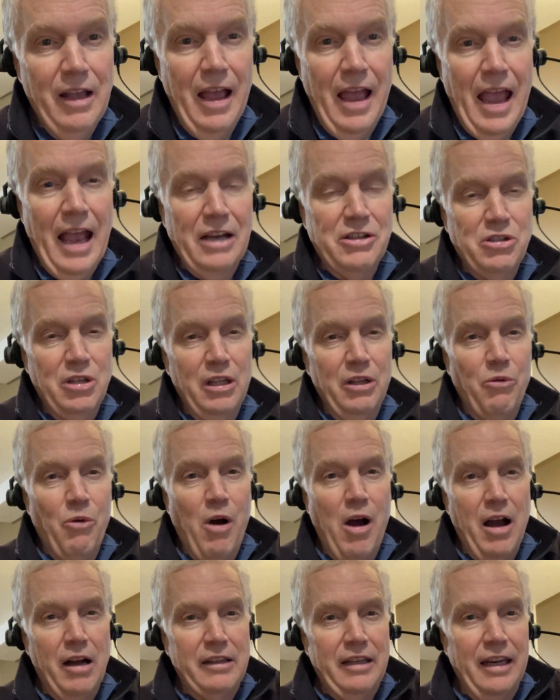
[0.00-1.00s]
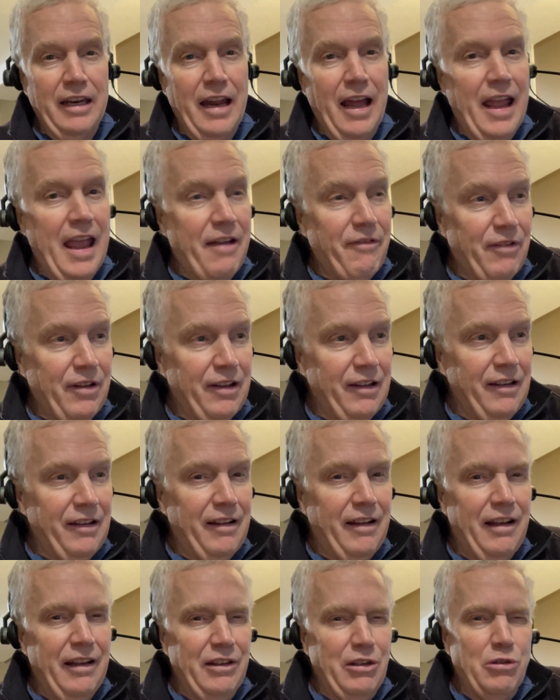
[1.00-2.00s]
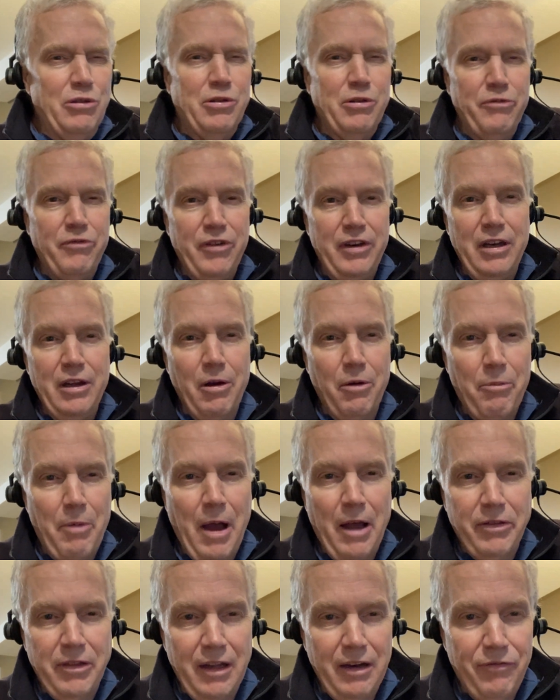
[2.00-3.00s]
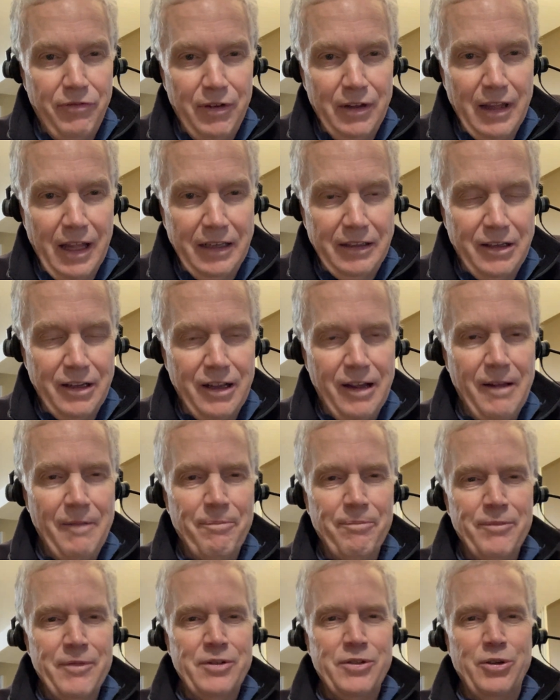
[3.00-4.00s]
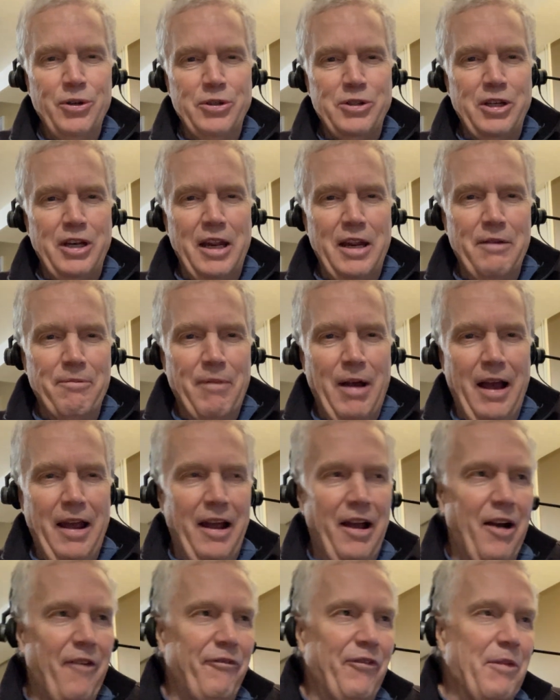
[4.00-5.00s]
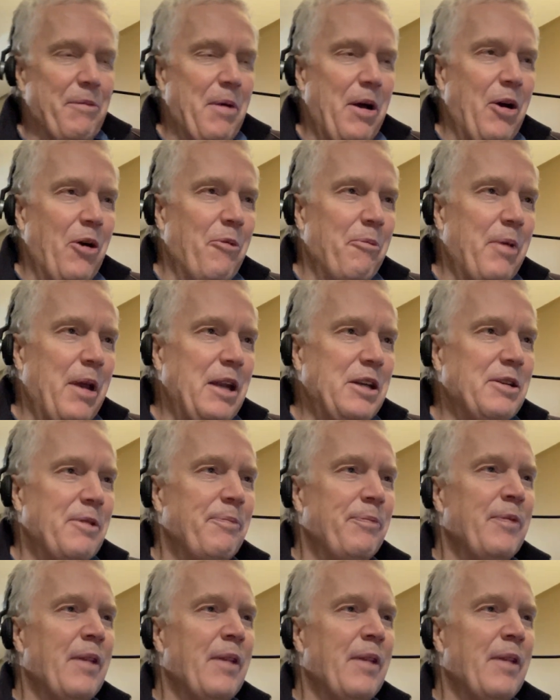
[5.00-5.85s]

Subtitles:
actually walked, and I have a YouTube video about that if you'd like to search it from my homepage.